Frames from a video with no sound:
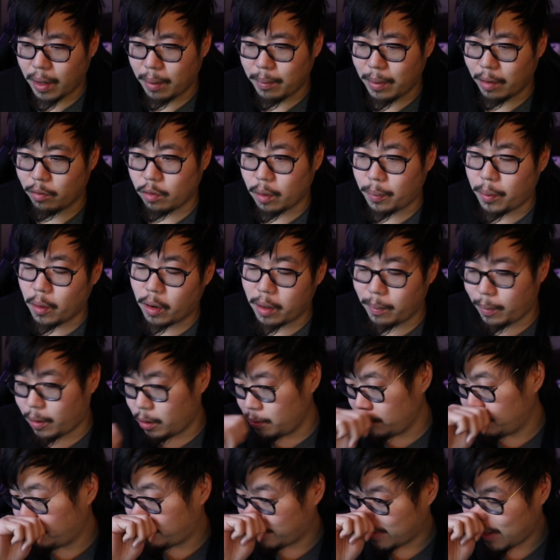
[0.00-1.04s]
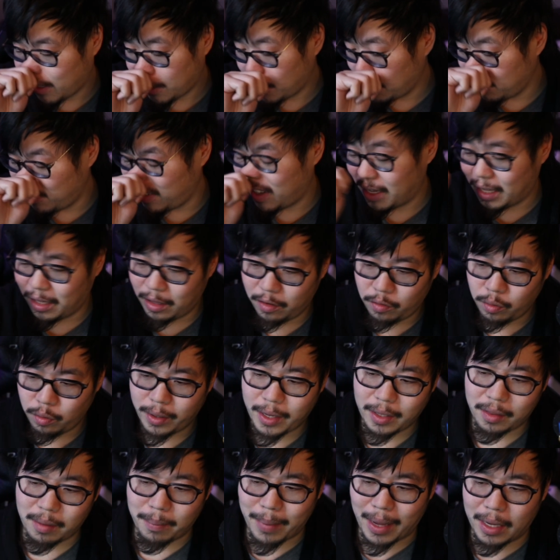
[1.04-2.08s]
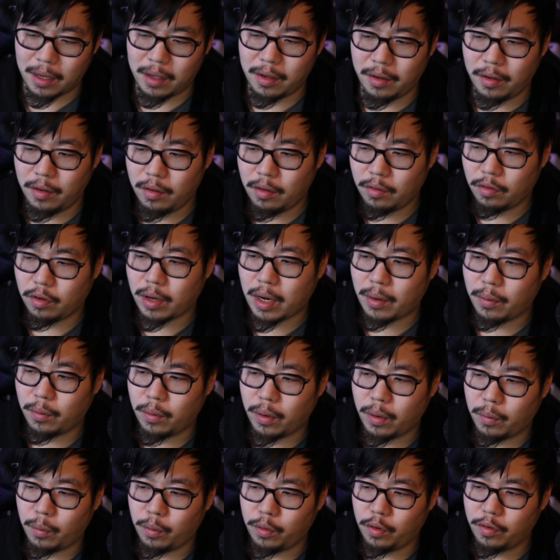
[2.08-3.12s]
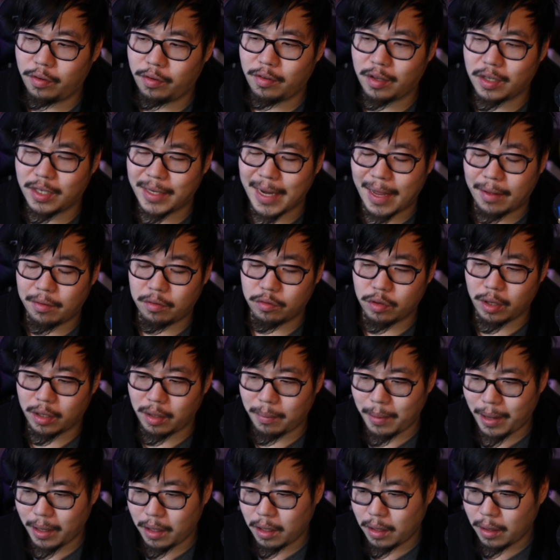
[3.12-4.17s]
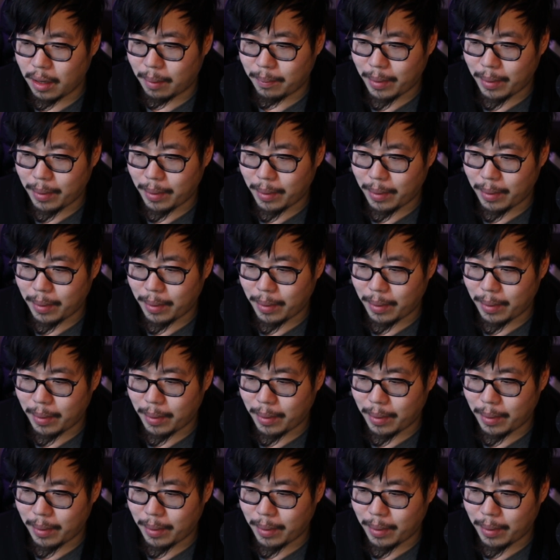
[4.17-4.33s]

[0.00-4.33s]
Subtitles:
might as well Pokeball. At least we'll get the Mankey, so that it reduces the chance of drawing the Mankey.